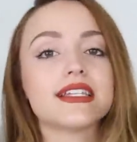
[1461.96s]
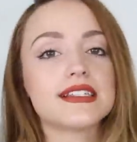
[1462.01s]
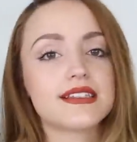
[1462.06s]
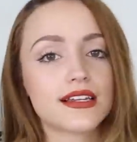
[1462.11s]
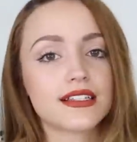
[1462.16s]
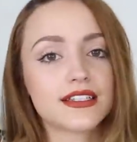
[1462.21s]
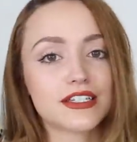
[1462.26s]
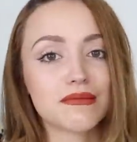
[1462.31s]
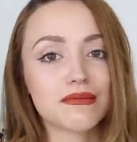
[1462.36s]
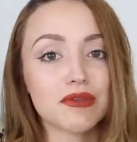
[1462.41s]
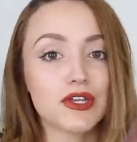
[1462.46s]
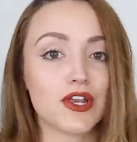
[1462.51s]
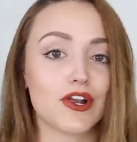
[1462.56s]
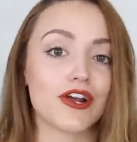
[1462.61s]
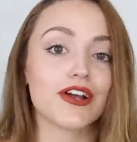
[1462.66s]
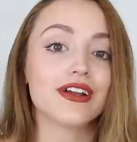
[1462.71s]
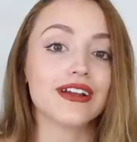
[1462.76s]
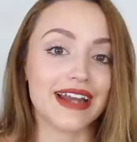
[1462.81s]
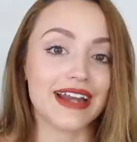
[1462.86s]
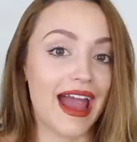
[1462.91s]
is
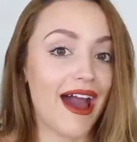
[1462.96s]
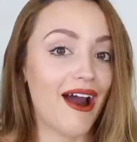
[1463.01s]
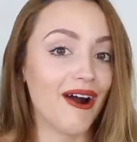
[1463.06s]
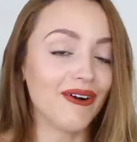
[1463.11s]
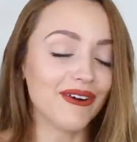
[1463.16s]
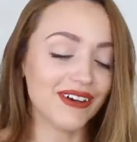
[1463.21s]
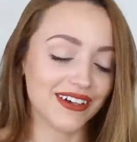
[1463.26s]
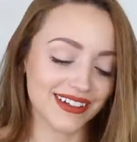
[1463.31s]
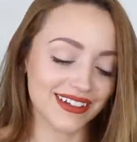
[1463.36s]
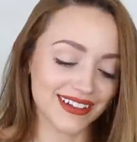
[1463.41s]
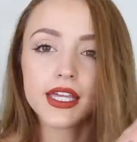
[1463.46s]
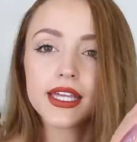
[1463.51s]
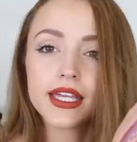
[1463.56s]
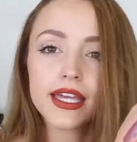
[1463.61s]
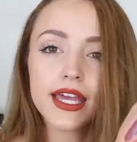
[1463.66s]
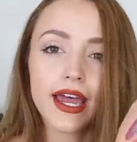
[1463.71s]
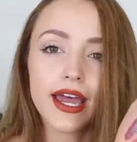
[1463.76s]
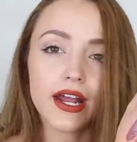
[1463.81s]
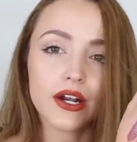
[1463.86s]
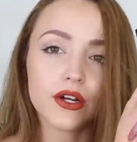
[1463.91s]
Demure now.
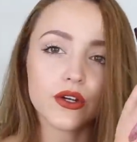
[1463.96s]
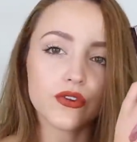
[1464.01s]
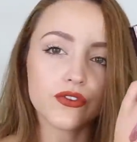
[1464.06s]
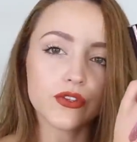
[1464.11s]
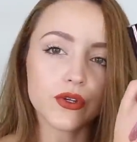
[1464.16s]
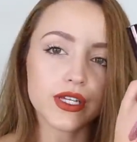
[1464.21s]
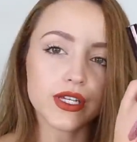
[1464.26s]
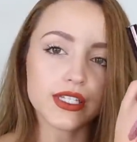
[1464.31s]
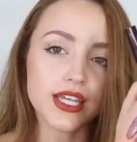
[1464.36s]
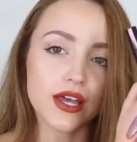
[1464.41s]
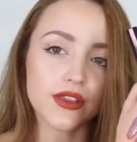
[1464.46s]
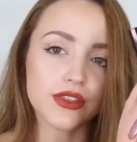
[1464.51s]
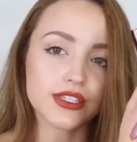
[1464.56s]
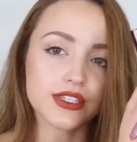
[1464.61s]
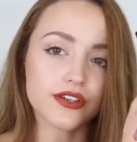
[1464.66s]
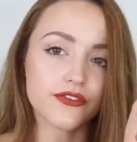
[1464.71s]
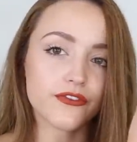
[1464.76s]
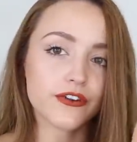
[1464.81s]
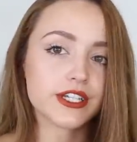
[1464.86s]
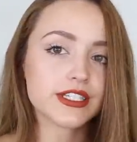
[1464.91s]
I don't know if you could tell the
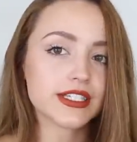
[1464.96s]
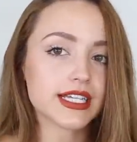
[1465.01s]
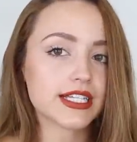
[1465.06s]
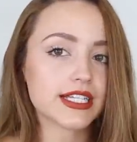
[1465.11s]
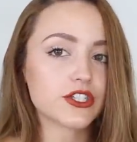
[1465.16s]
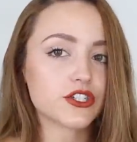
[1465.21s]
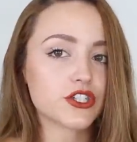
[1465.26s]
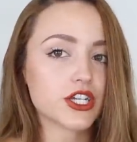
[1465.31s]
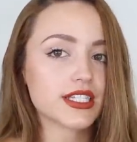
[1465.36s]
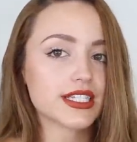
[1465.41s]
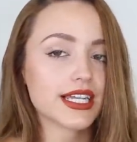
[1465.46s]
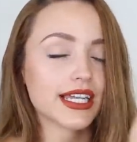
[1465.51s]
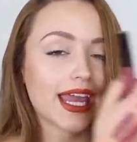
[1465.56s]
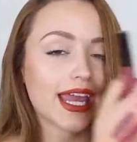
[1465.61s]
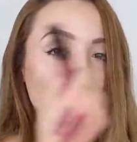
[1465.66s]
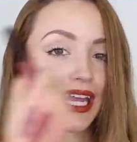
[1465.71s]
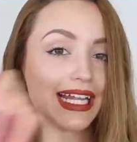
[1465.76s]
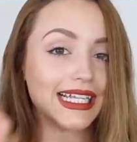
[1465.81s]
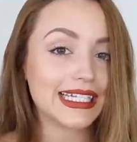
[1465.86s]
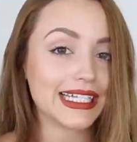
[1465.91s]
difference. It's just like
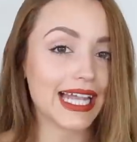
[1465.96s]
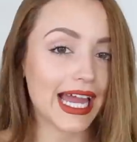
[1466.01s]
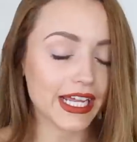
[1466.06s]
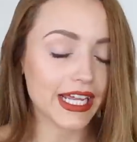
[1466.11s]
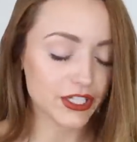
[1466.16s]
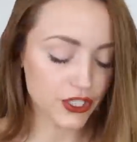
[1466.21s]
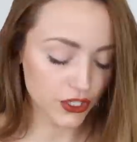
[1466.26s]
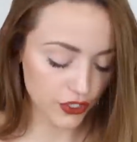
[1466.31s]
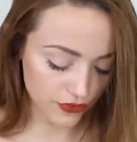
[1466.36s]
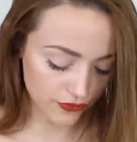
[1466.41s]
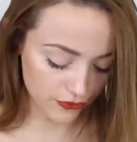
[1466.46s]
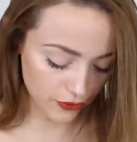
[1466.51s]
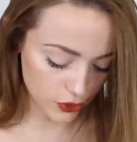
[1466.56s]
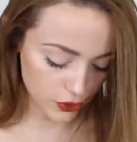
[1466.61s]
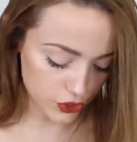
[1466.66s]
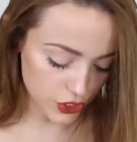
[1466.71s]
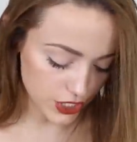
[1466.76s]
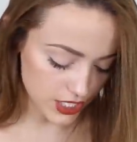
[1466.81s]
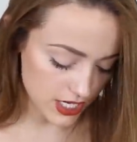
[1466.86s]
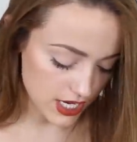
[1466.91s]
a lighter
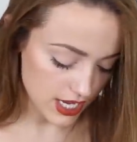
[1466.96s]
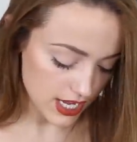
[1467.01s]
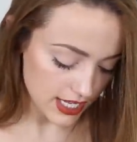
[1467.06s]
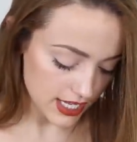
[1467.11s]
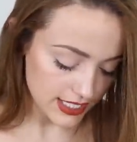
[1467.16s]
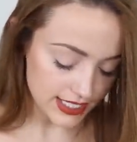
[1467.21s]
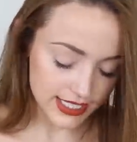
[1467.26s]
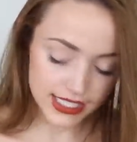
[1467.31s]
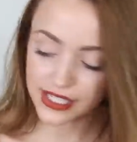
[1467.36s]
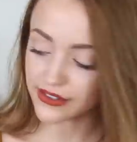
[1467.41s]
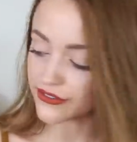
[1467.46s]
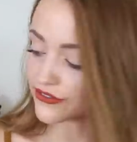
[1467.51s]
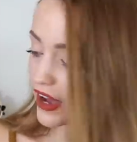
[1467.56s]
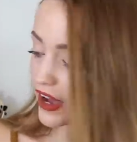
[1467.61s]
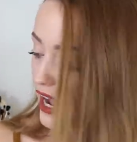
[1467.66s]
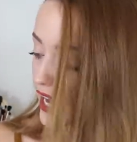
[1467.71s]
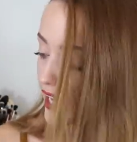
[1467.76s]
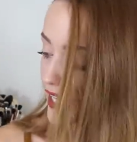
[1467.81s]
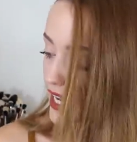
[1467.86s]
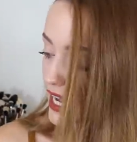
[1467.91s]
version.
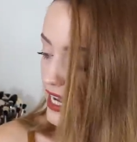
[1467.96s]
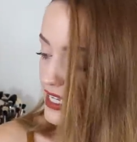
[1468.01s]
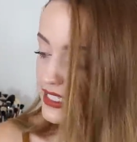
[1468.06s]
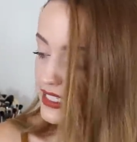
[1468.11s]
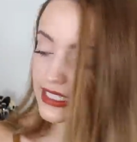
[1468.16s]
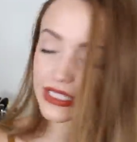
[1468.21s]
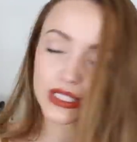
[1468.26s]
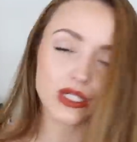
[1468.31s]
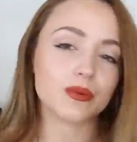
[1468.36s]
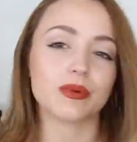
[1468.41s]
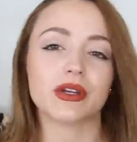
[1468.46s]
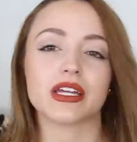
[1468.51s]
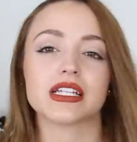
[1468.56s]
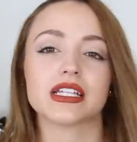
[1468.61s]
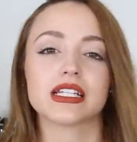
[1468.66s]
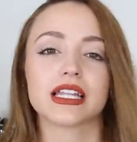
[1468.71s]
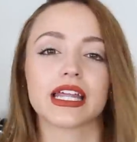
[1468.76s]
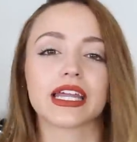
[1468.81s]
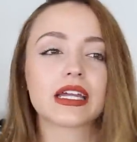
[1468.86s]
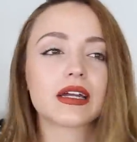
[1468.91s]
Divine has a little
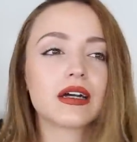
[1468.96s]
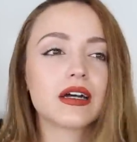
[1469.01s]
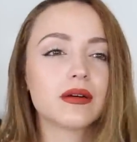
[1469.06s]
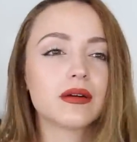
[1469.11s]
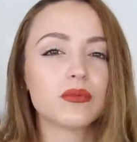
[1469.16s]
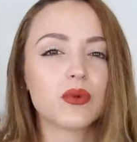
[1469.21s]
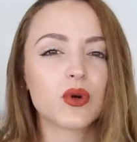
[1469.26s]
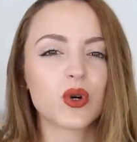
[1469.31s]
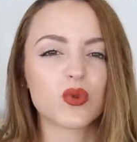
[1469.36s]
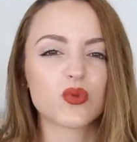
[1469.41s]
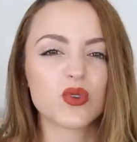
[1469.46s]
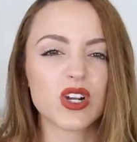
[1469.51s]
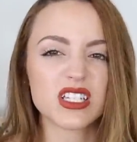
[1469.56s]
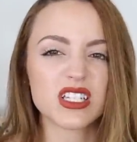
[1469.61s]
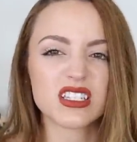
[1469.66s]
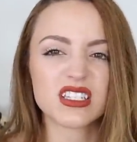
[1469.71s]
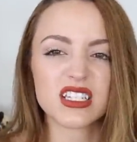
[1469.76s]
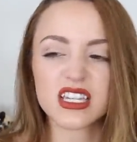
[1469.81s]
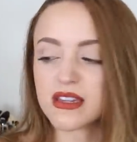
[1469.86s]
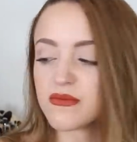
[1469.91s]
bit like more
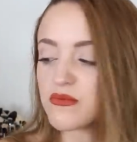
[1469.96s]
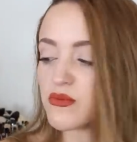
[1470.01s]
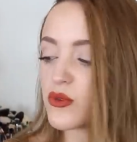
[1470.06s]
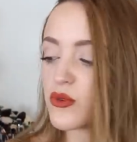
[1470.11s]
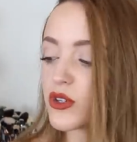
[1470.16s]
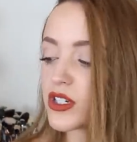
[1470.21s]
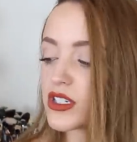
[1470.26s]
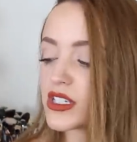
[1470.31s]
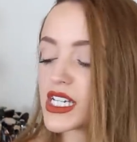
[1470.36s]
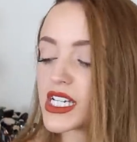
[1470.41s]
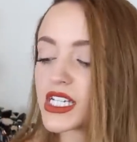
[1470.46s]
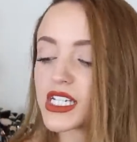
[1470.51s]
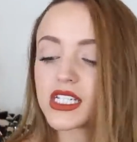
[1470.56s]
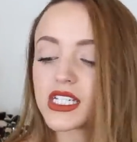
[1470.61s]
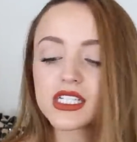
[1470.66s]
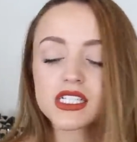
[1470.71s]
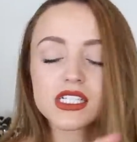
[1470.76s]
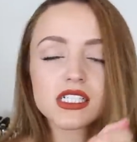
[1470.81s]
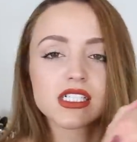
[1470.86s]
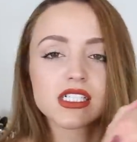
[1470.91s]
rusty, more like